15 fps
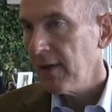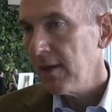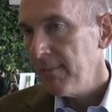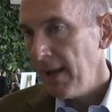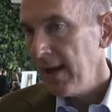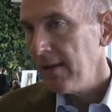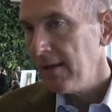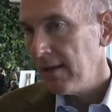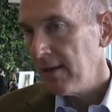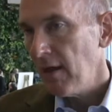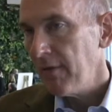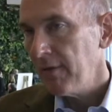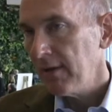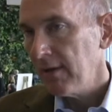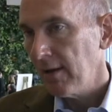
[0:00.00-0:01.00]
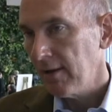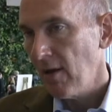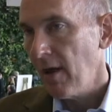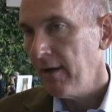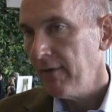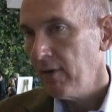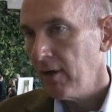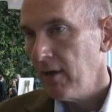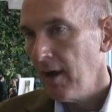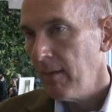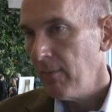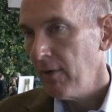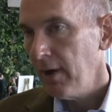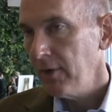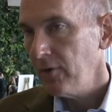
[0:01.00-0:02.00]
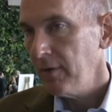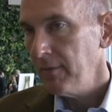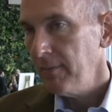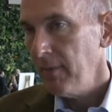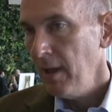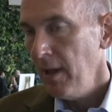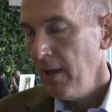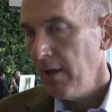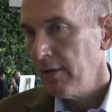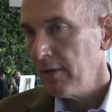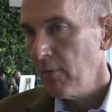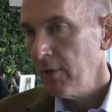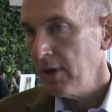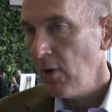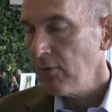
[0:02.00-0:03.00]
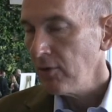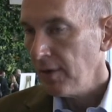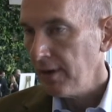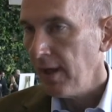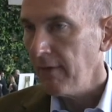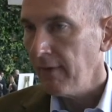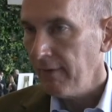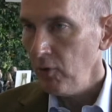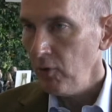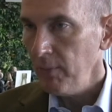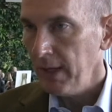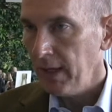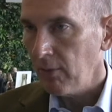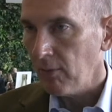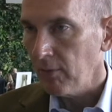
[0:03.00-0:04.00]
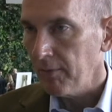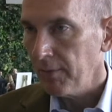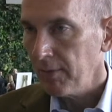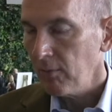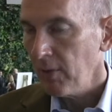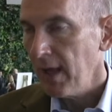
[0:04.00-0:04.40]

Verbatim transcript: space itself is designed for collaboration, so we don't just have a meeting rooms.